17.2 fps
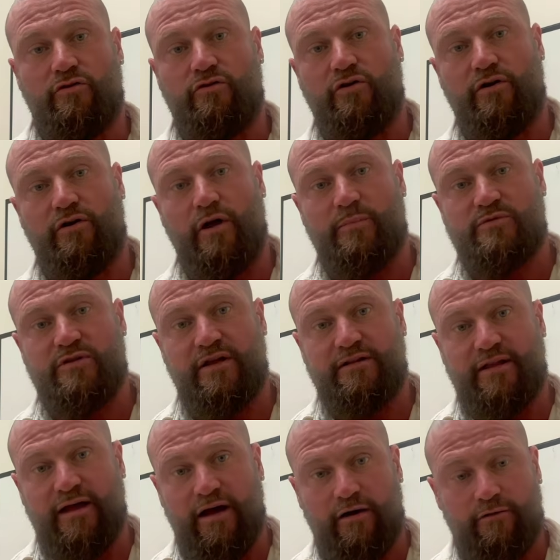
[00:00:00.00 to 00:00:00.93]
turn it
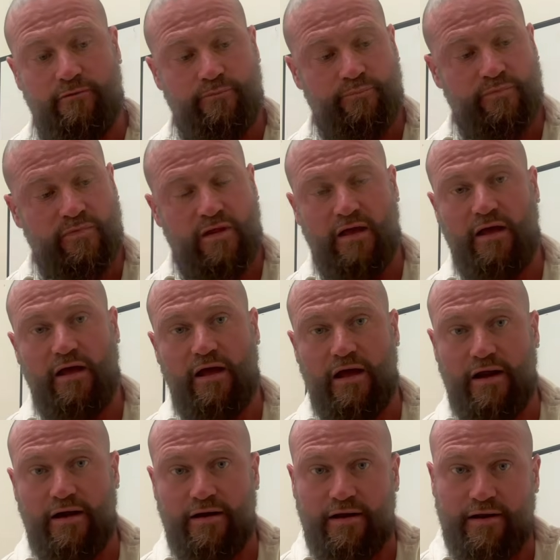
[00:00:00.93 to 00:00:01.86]
upside down,
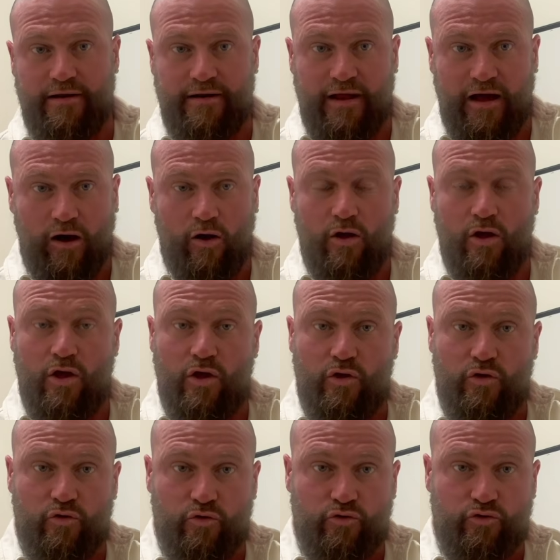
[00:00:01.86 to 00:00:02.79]
and now
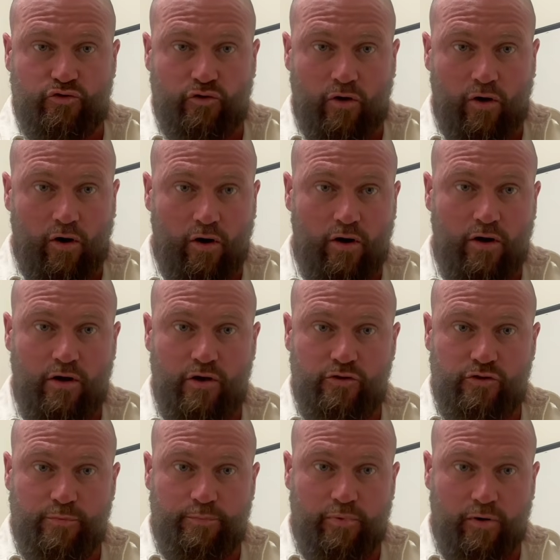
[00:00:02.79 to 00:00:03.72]
you pull
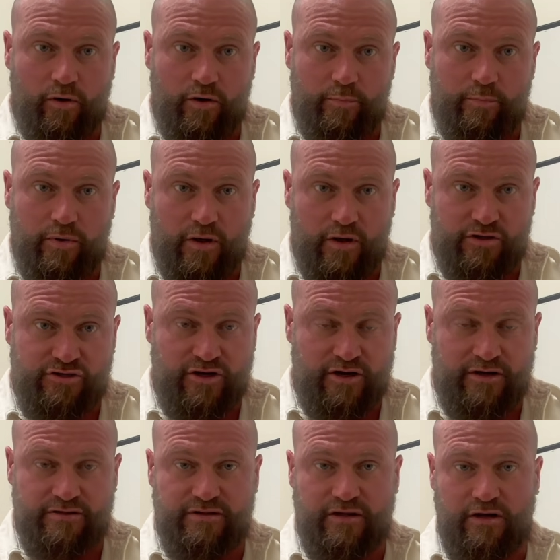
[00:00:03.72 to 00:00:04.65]
the plunger
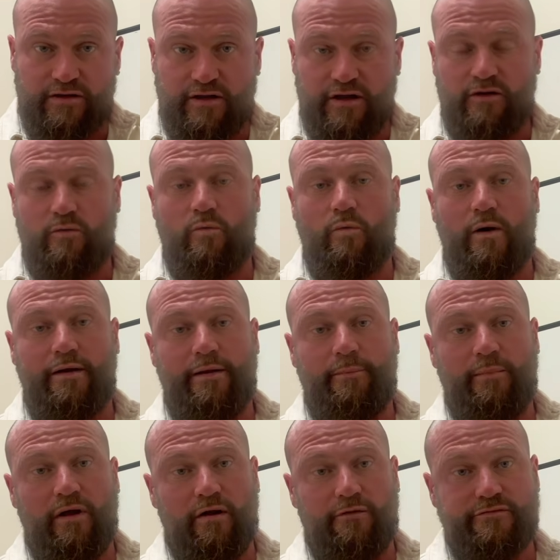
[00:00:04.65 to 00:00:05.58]
until you get 1
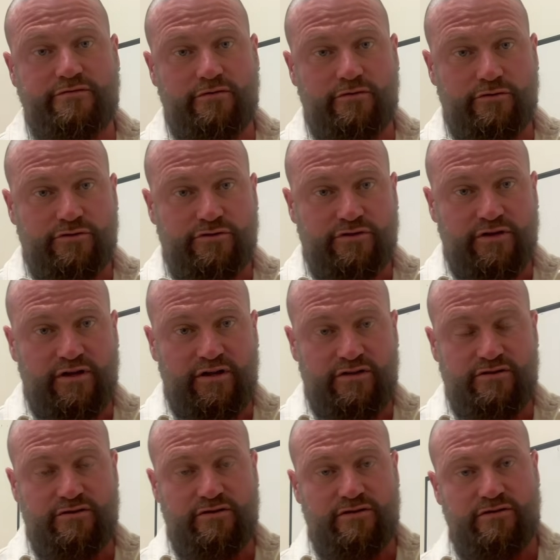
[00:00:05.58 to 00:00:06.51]
ml of solution
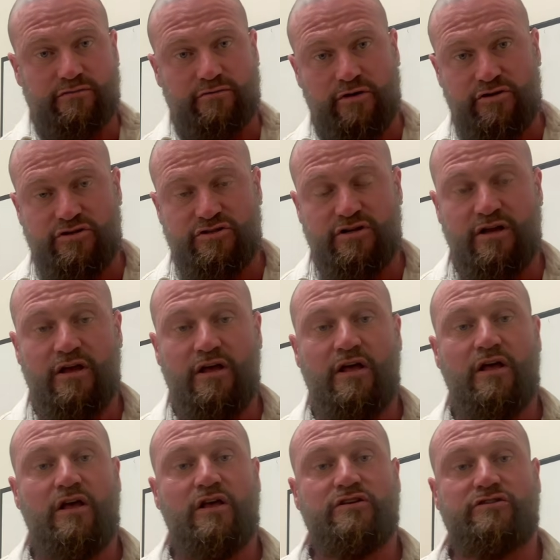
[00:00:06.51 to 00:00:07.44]
into the syringe.
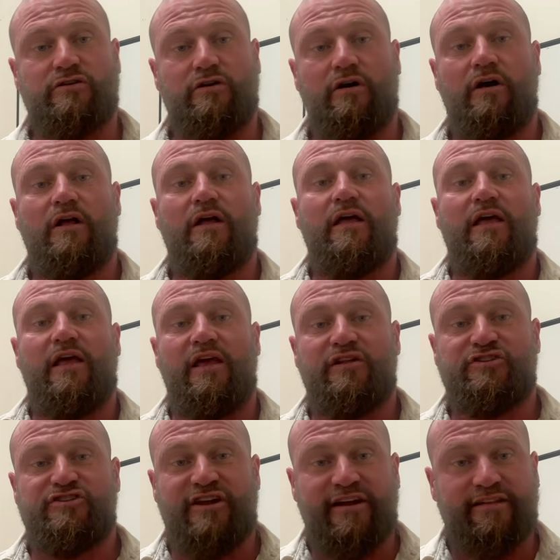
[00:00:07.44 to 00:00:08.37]
So
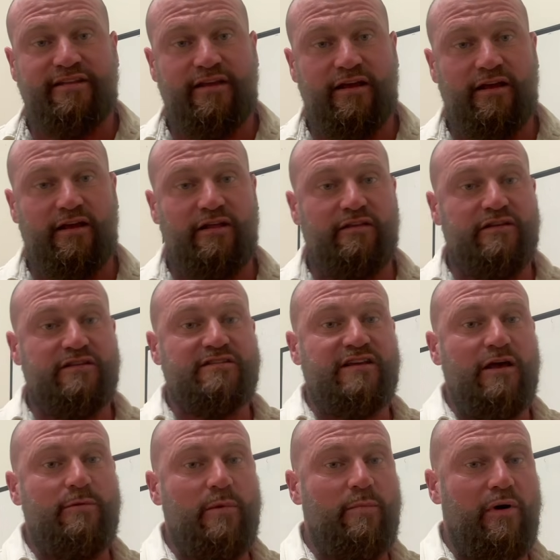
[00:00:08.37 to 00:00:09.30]
injecting the
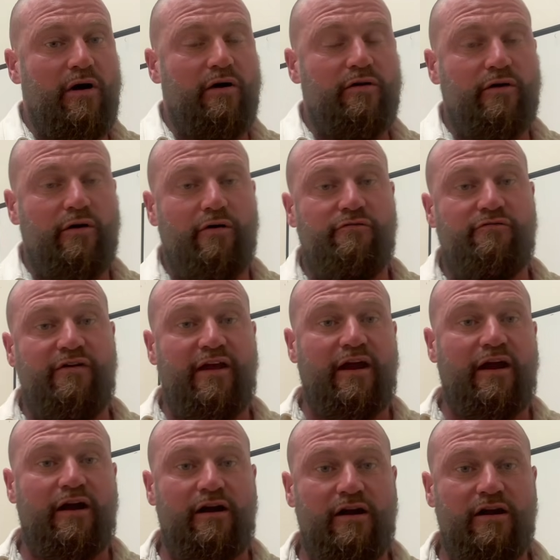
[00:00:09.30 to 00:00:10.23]
same amount of
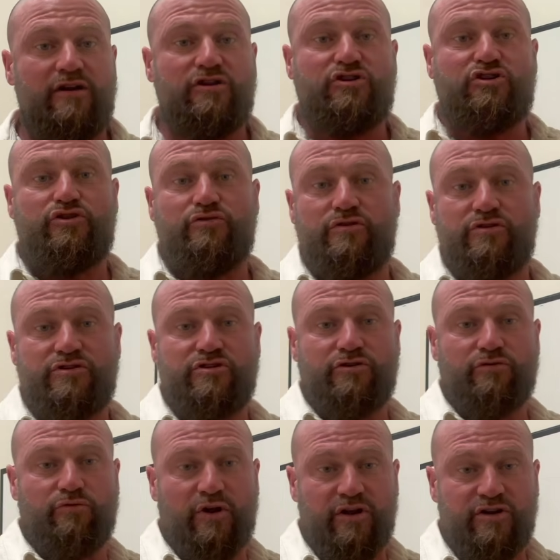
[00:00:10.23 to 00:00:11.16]
air into the
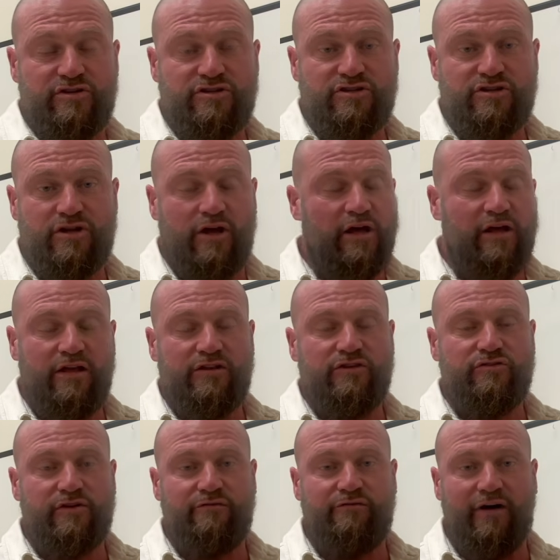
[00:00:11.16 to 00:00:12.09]
syringe,
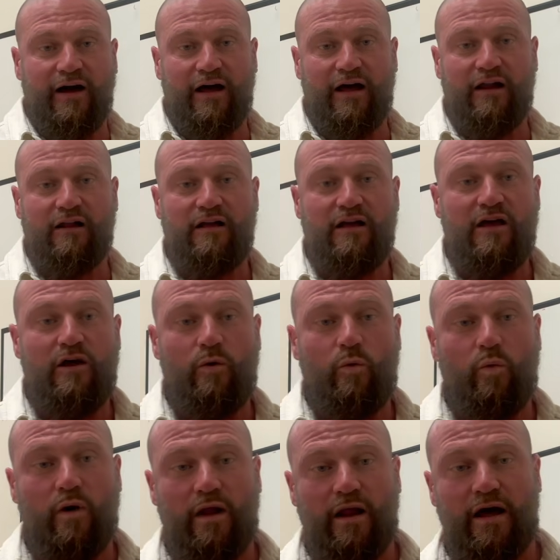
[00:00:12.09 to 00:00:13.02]
into the vial,
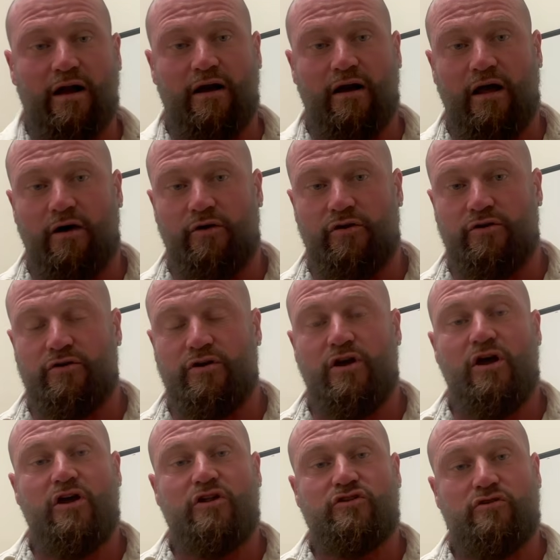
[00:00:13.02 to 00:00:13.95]
will allow you
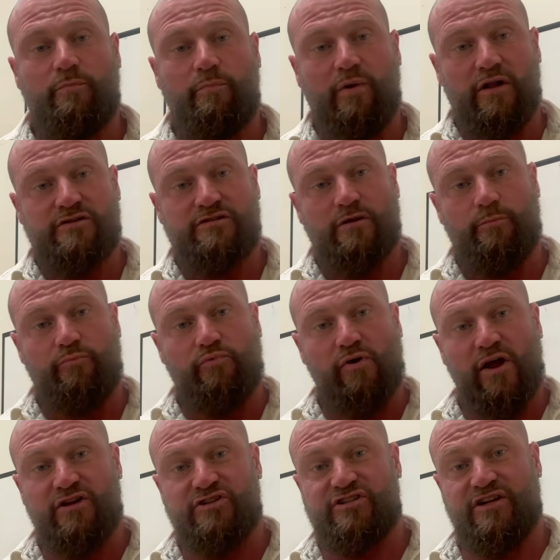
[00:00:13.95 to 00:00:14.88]
to build some
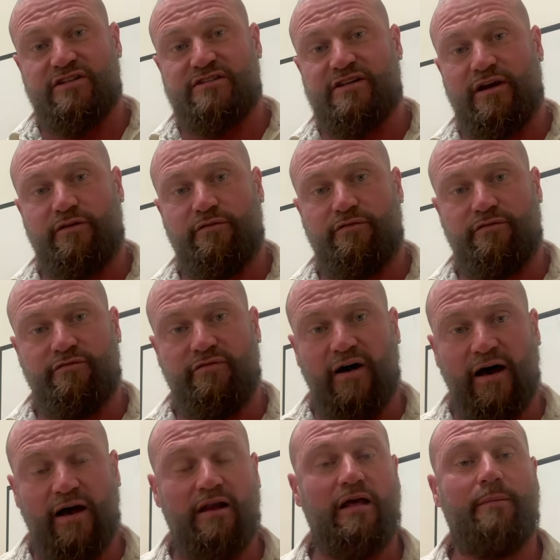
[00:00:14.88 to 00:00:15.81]
pressure inside of the
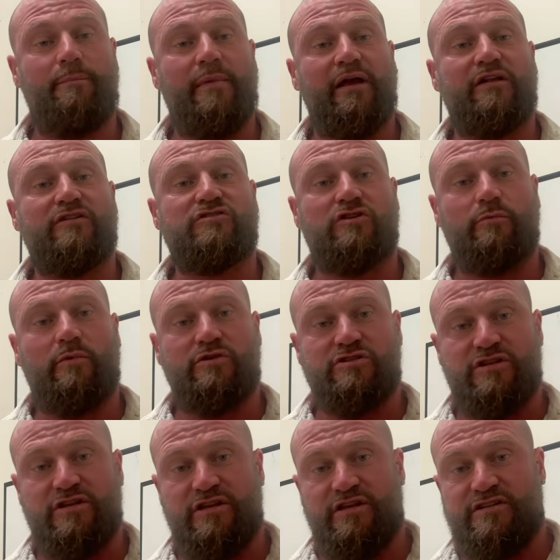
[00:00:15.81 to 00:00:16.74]
vial and make it so
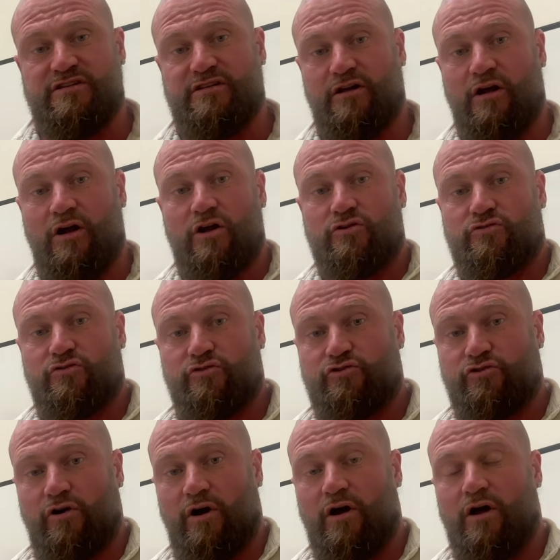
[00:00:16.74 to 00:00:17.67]
much easier to
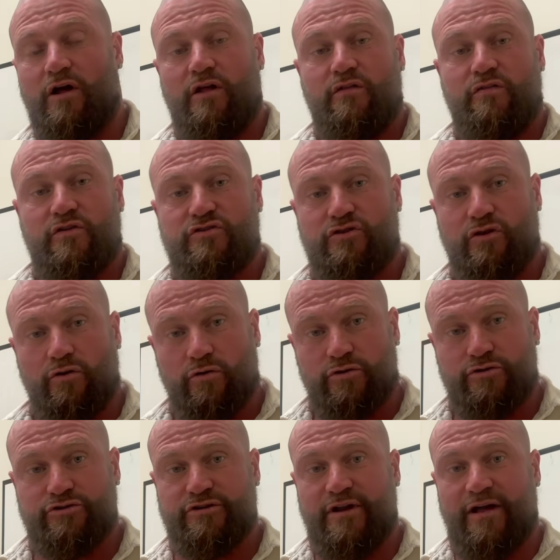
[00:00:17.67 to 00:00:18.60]
draw the
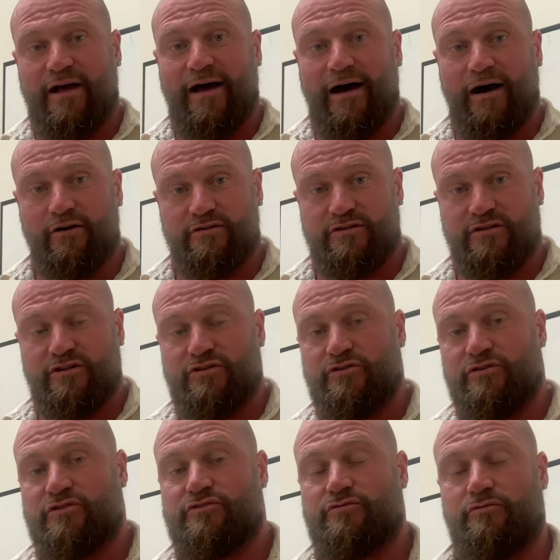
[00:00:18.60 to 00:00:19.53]
solution out into
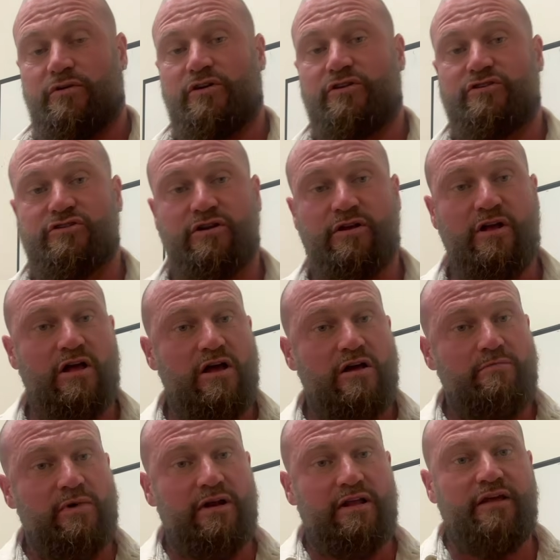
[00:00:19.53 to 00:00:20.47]
the syringe.
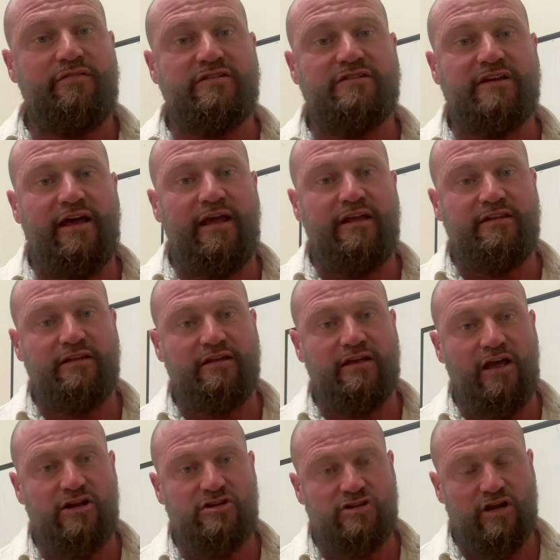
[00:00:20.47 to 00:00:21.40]
But if it's an 18
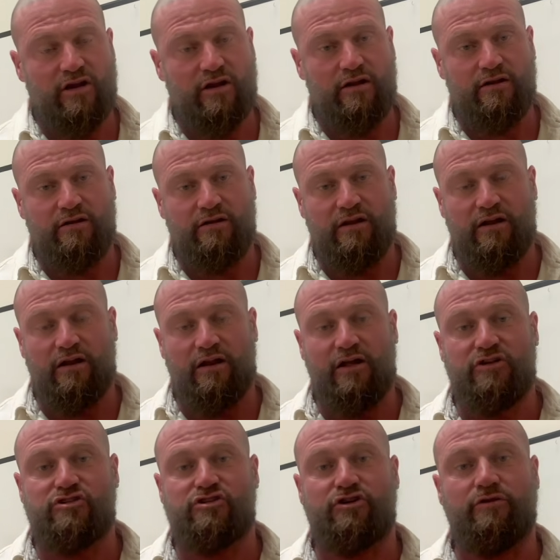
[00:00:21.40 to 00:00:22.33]
gauge needle,
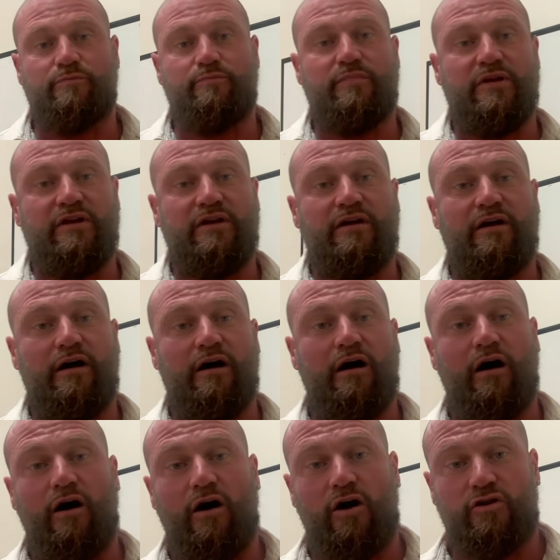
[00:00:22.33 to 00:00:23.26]
it shouldn't be
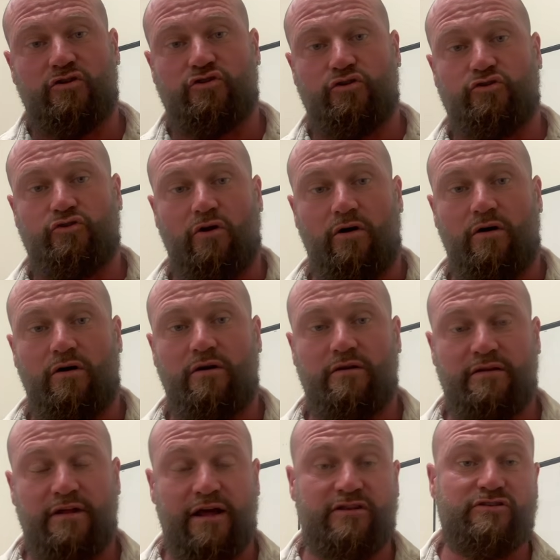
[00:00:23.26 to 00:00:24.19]
hard to draw
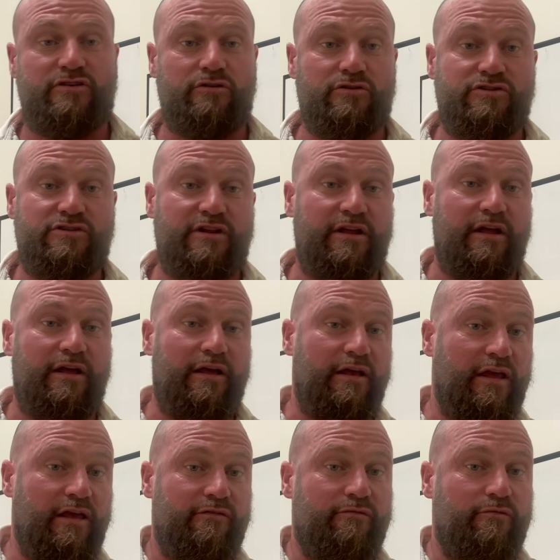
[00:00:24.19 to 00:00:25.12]
that solution,
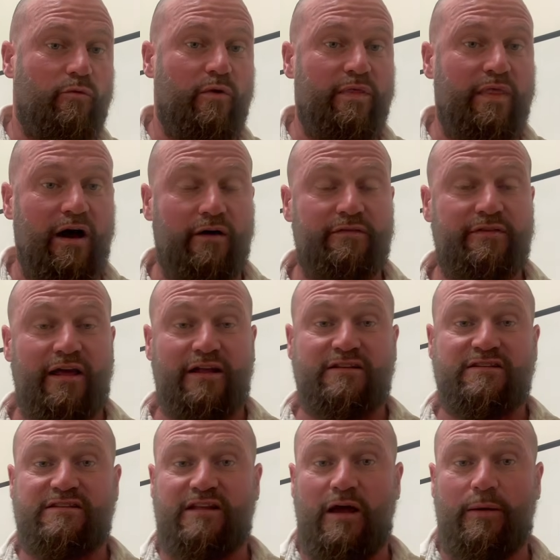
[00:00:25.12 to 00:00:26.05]
even without that
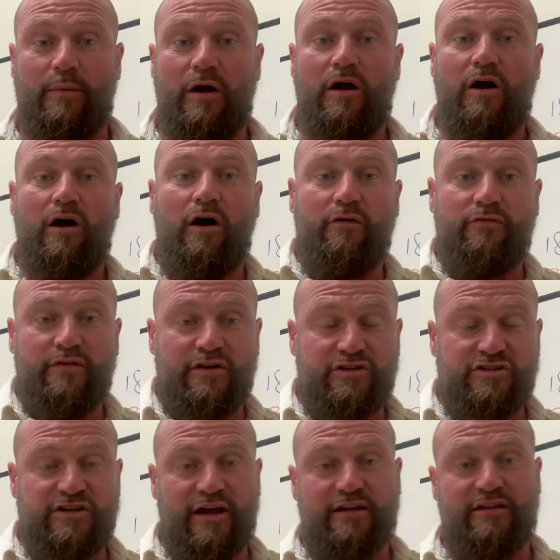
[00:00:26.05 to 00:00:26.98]
step of
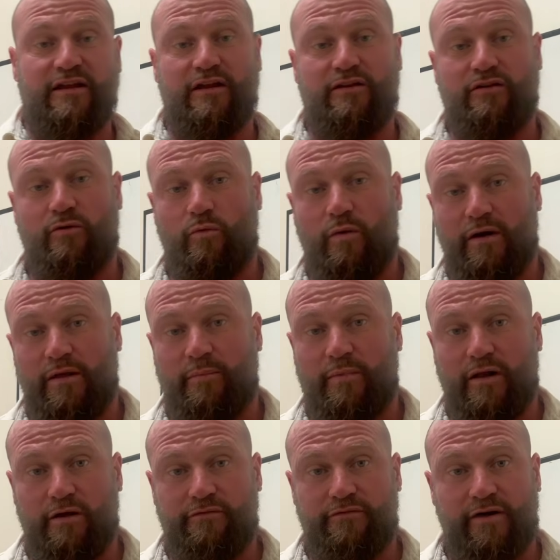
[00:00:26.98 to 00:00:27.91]
injecting the 1
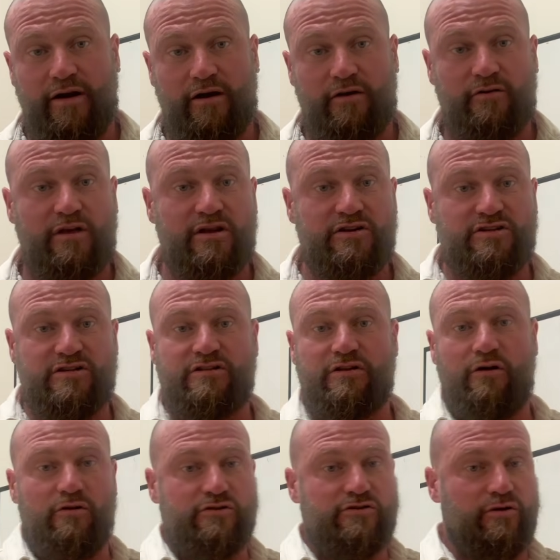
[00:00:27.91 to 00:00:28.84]
ml of air. You can just
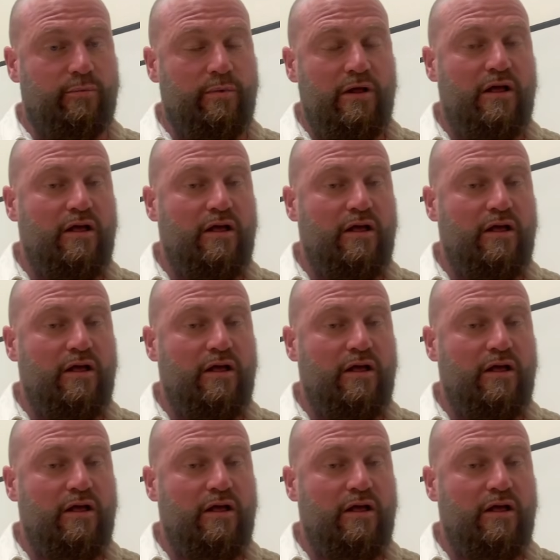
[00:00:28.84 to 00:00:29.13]
also